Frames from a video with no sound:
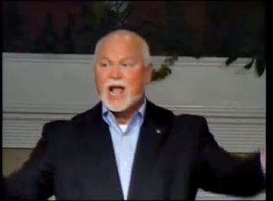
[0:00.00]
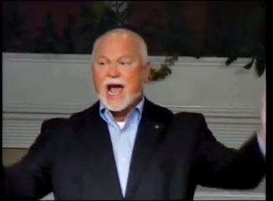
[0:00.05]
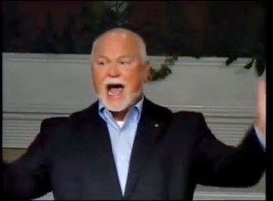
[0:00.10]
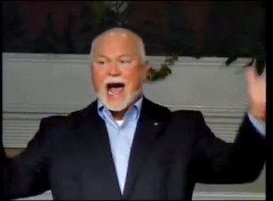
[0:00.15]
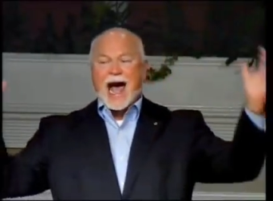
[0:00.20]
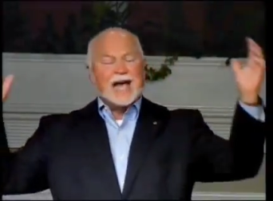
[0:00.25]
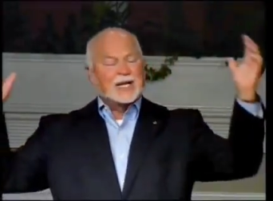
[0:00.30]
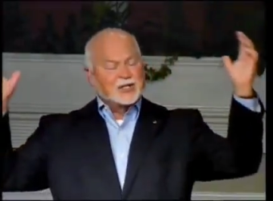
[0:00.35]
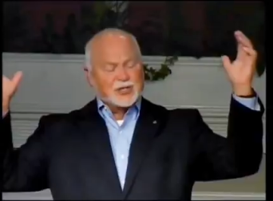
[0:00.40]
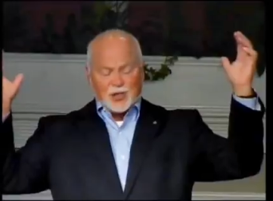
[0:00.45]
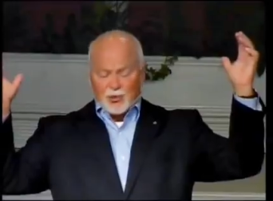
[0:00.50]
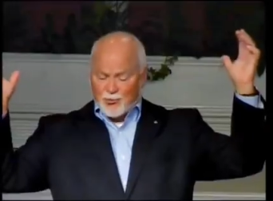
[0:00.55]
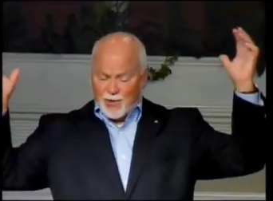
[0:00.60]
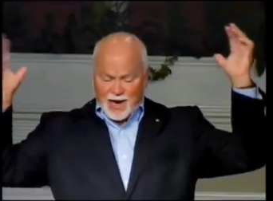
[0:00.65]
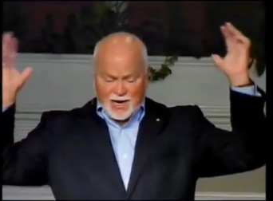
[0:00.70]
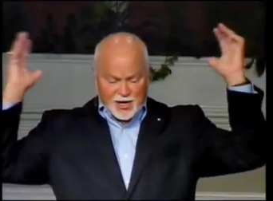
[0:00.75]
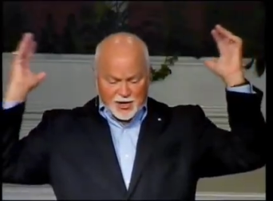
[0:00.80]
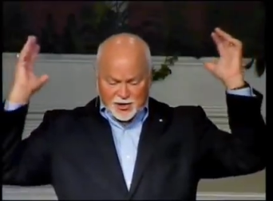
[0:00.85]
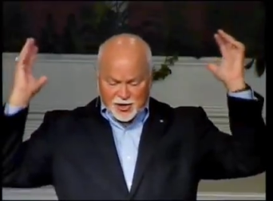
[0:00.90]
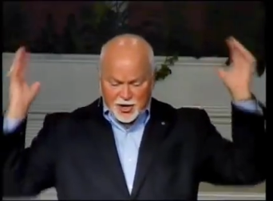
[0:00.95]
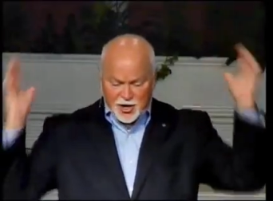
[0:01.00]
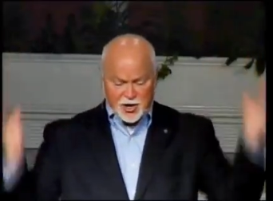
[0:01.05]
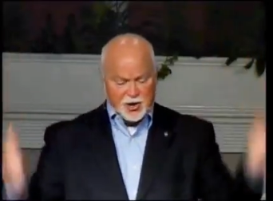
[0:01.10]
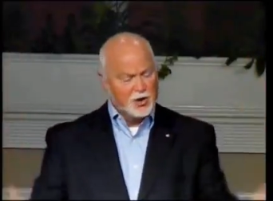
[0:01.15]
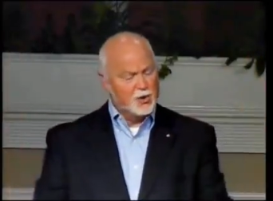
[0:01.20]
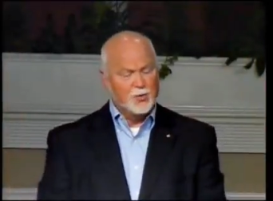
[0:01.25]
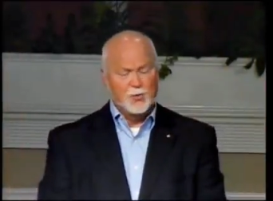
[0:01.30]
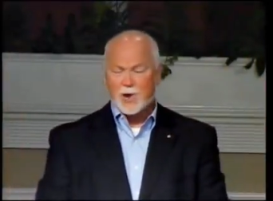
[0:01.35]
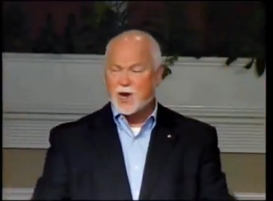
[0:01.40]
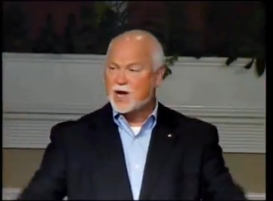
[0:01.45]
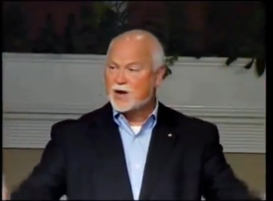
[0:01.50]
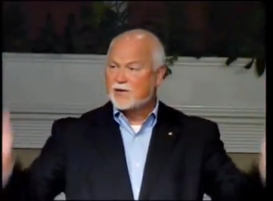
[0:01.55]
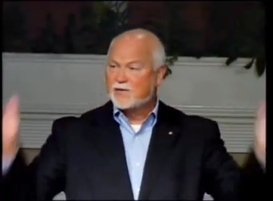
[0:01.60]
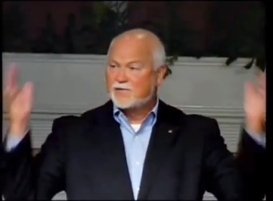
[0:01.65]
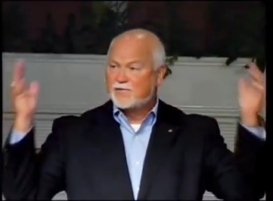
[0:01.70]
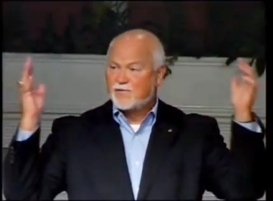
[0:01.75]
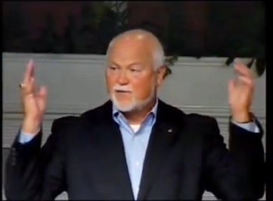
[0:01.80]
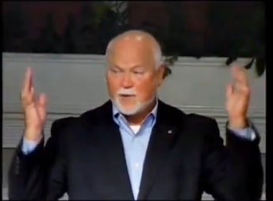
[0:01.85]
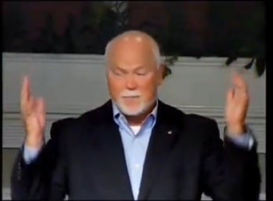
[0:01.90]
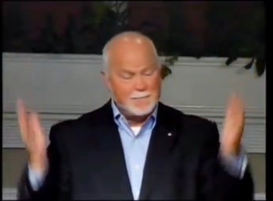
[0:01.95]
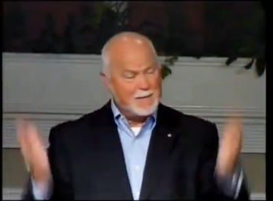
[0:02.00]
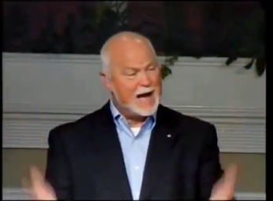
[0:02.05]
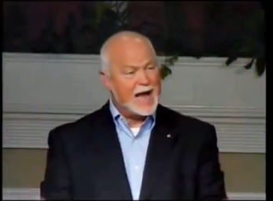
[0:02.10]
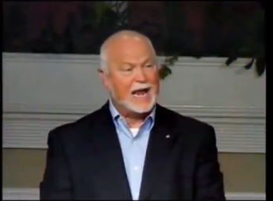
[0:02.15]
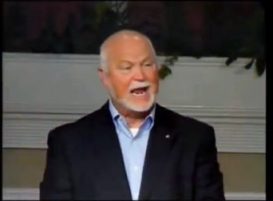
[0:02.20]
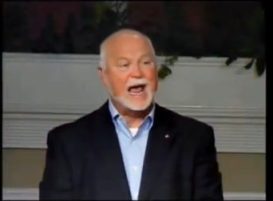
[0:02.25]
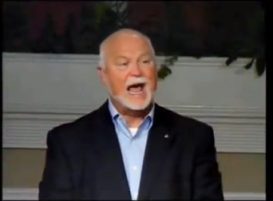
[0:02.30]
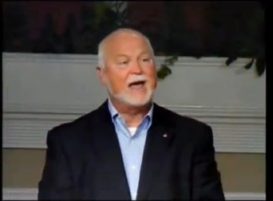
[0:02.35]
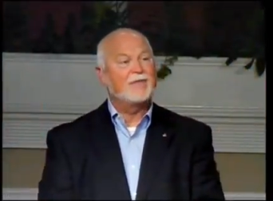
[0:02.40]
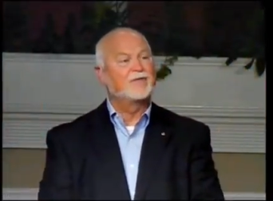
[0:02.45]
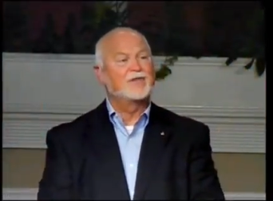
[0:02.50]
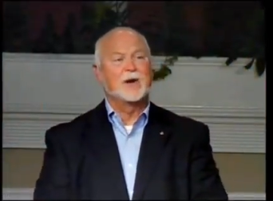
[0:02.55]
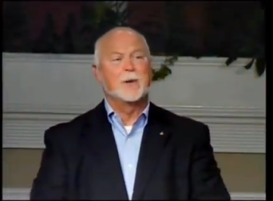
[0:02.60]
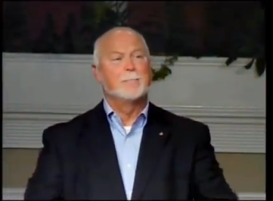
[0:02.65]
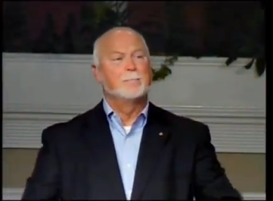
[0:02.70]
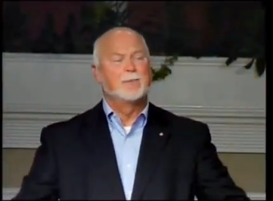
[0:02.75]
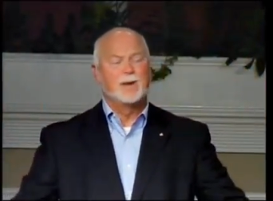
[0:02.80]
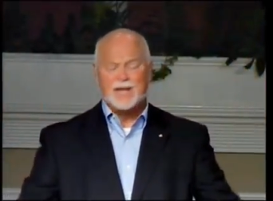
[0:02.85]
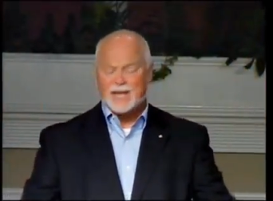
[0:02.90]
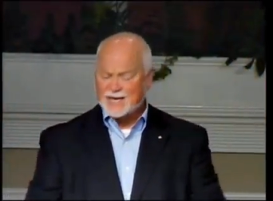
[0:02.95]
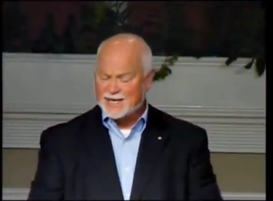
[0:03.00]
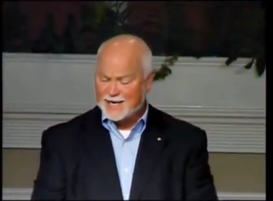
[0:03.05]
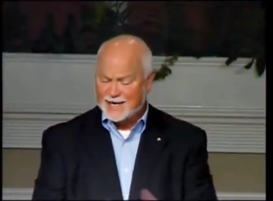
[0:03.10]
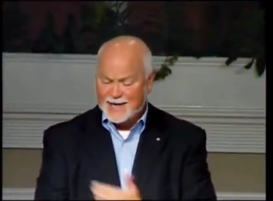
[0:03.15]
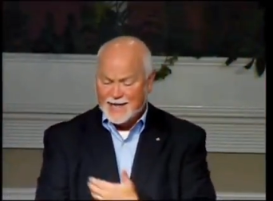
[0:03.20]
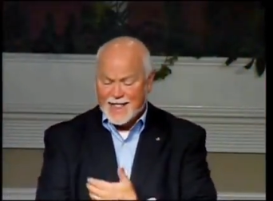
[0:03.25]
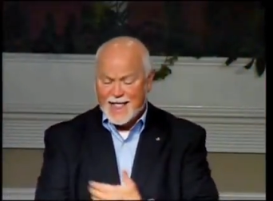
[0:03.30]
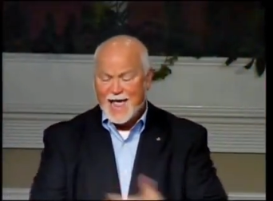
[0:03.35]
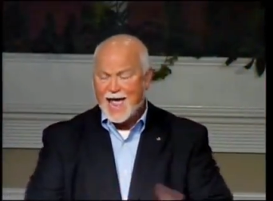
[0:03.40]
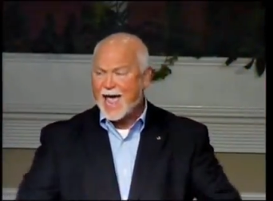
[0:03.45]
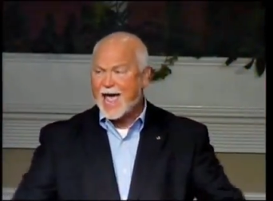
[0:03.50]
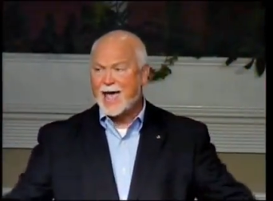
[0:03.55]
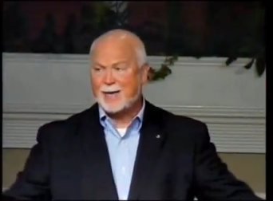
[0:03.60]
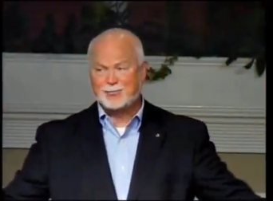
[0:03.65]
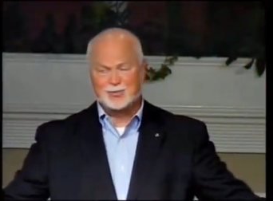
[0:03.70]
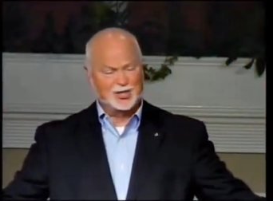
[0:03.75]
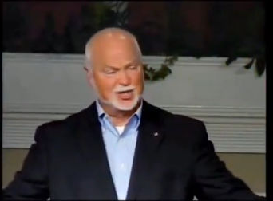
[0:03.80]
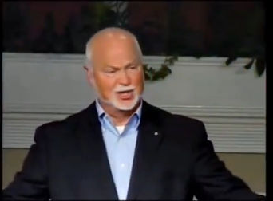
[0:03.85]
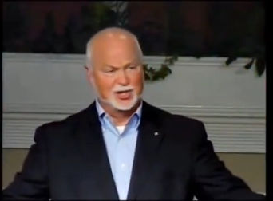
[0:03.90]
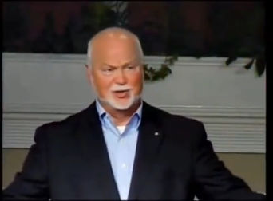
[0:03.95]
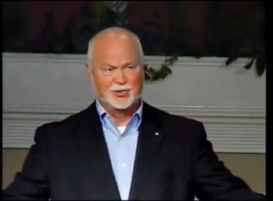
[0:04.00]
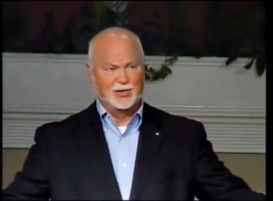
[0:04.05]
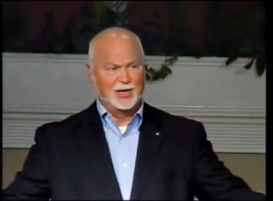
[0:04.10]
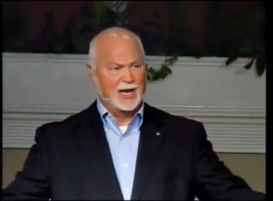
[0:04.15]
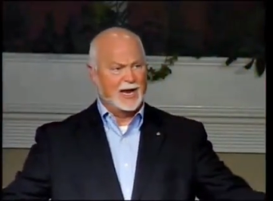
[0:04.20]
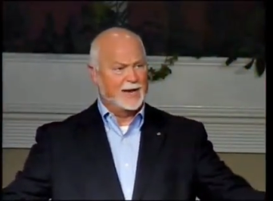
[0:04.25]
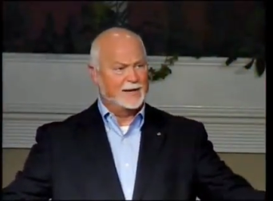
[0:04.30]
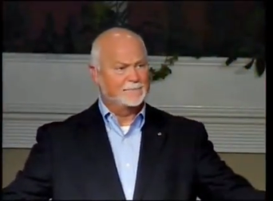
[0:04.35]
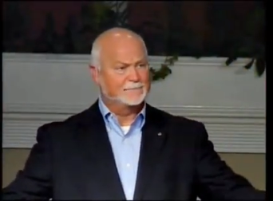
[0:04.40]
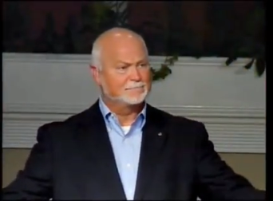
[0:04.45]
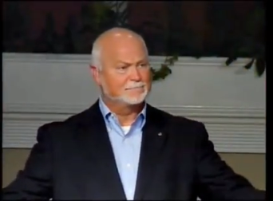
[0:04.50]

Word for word: I surrender to your will for my life completely, absolutely.